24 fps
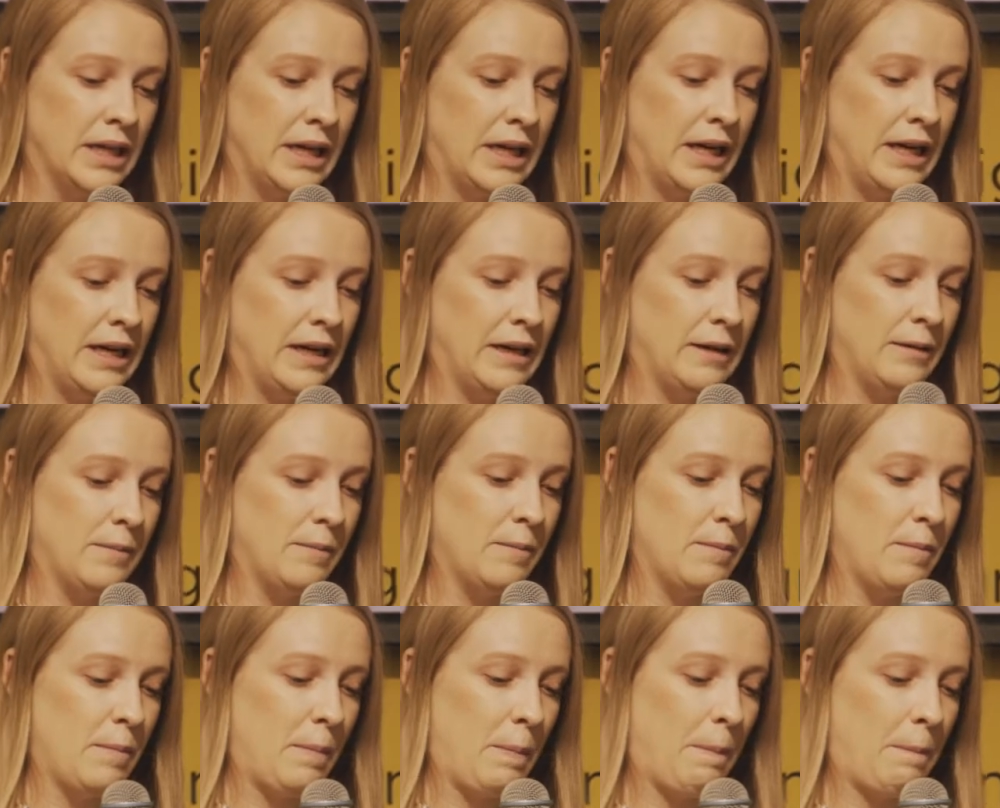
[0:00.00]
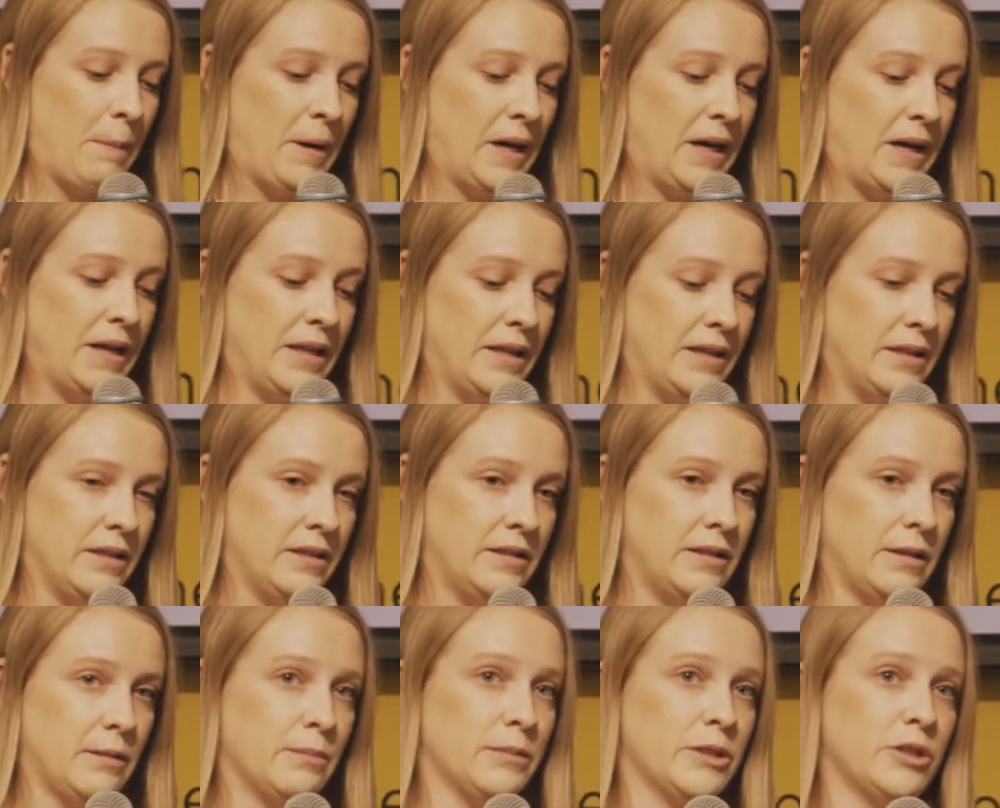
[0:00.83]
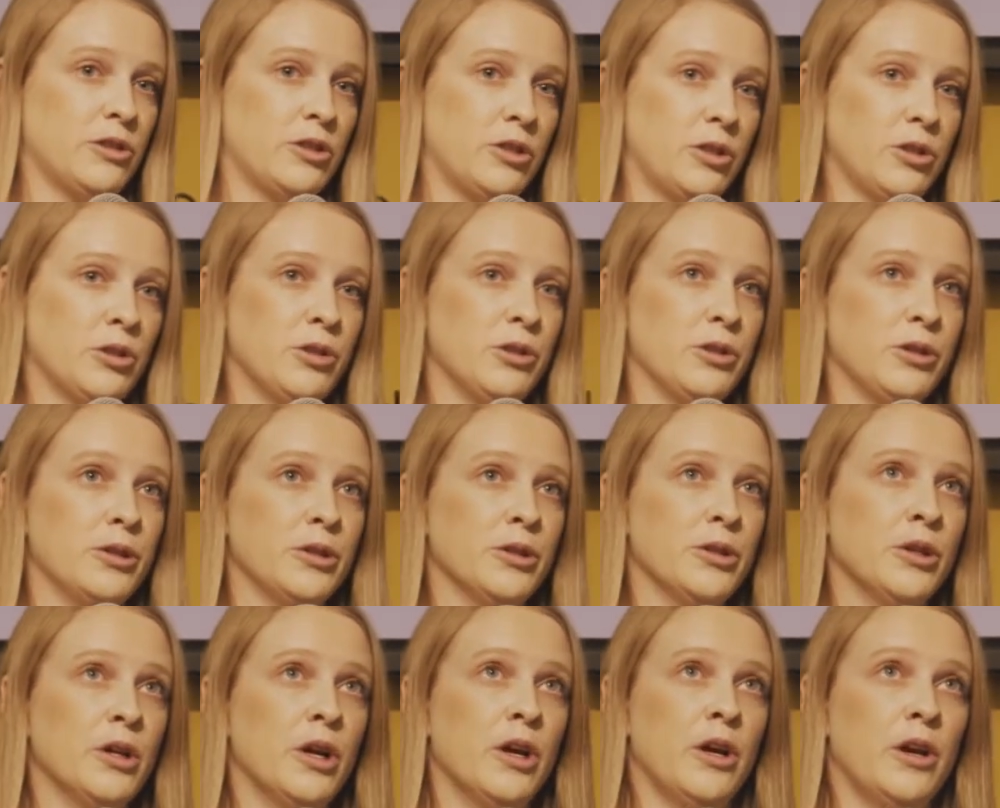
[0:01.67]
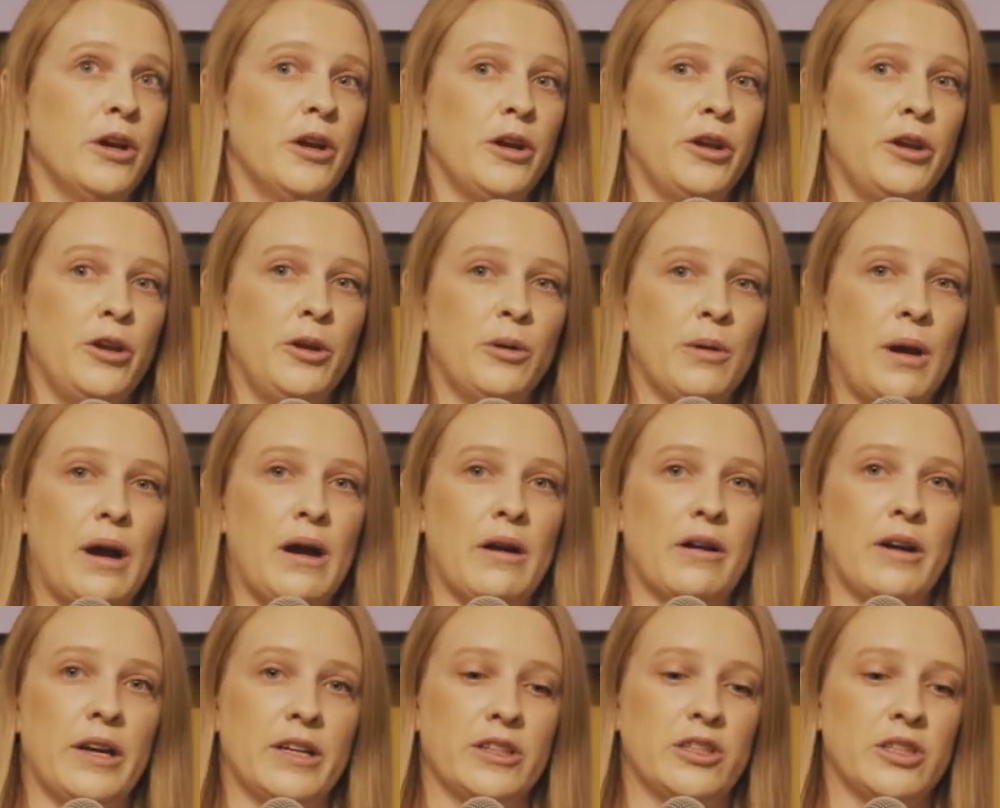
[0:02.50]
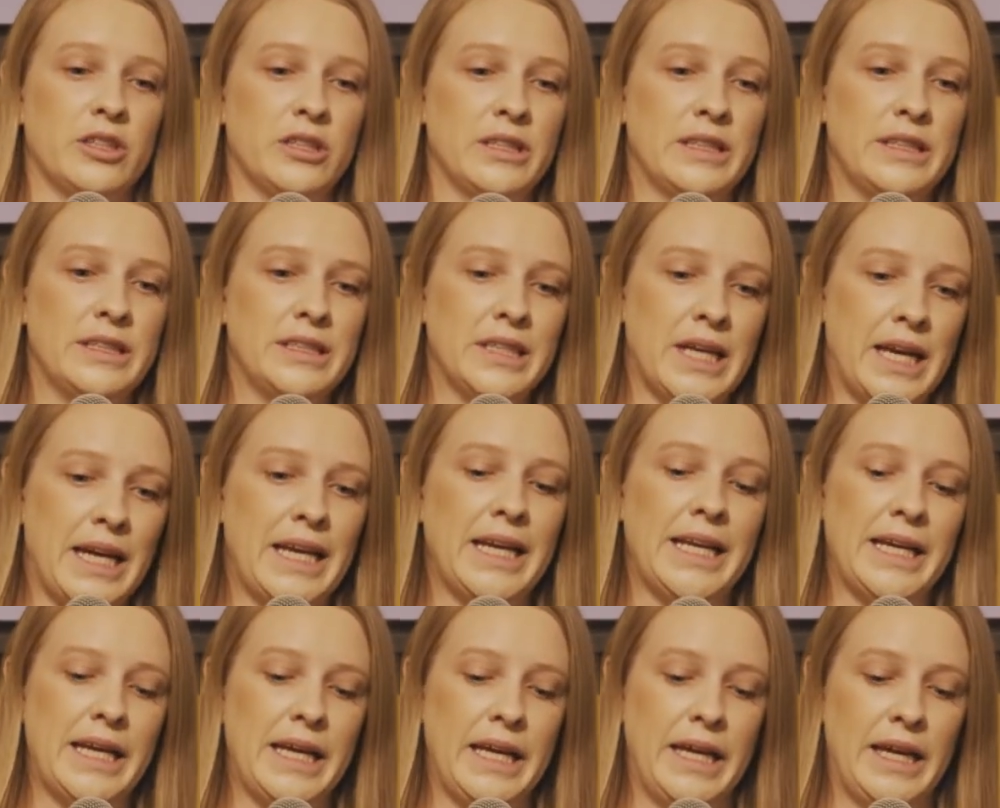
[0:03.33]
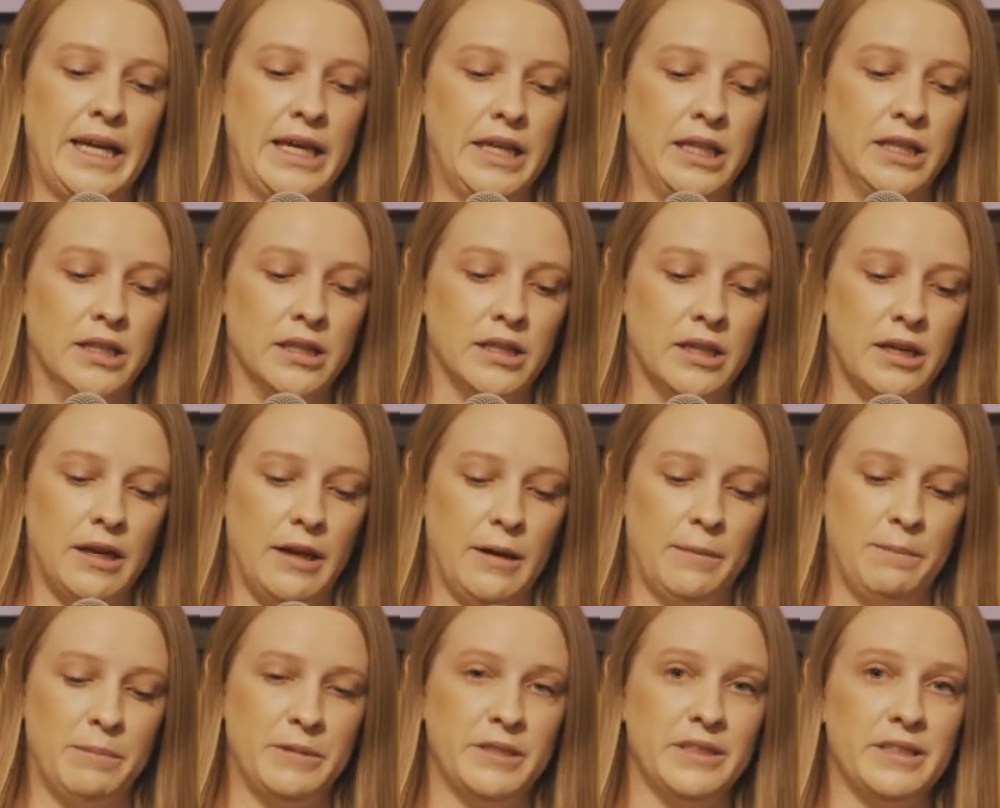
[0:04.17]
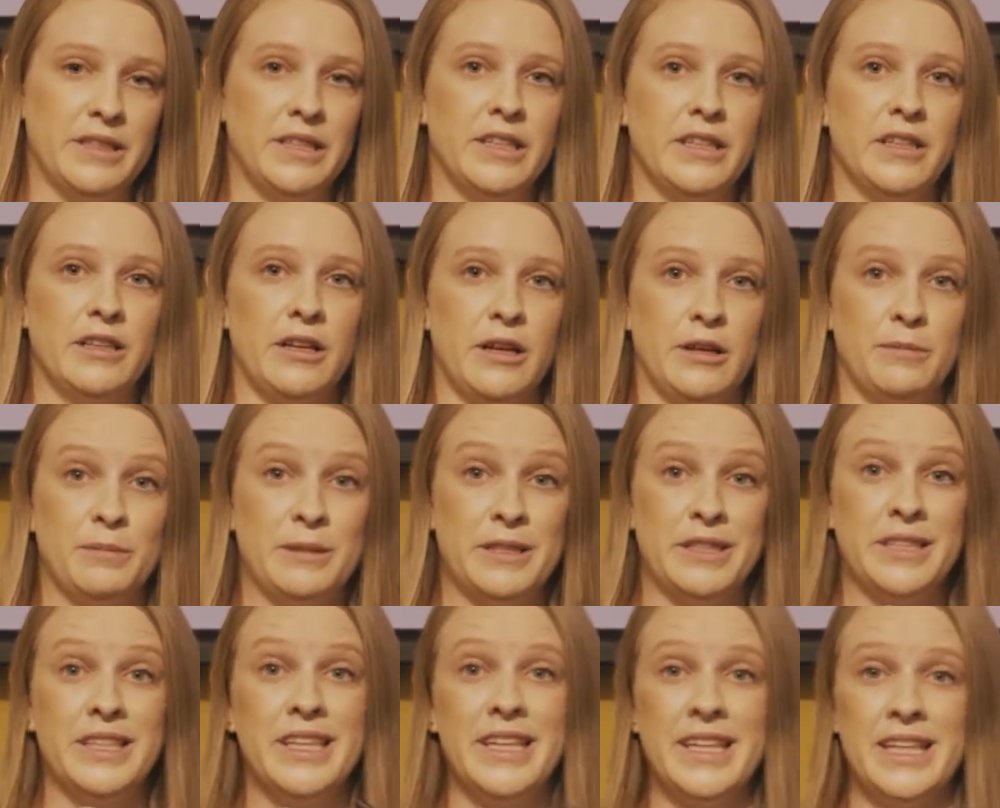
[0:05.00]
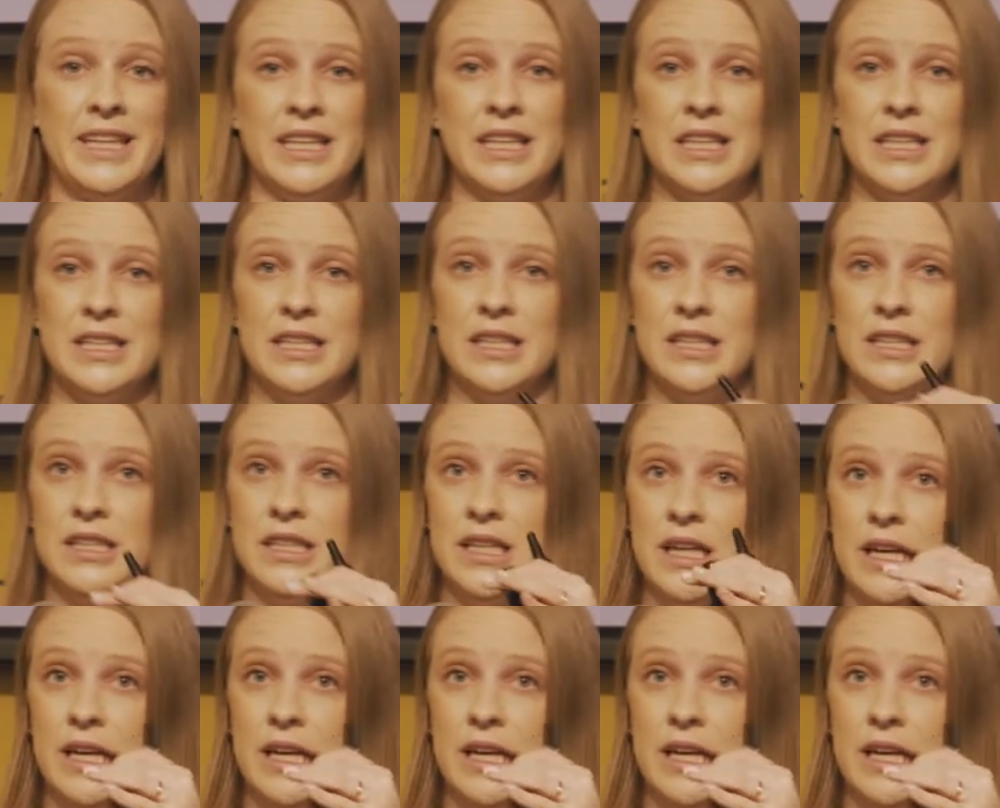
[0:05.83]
But number two, you are actually taking a particular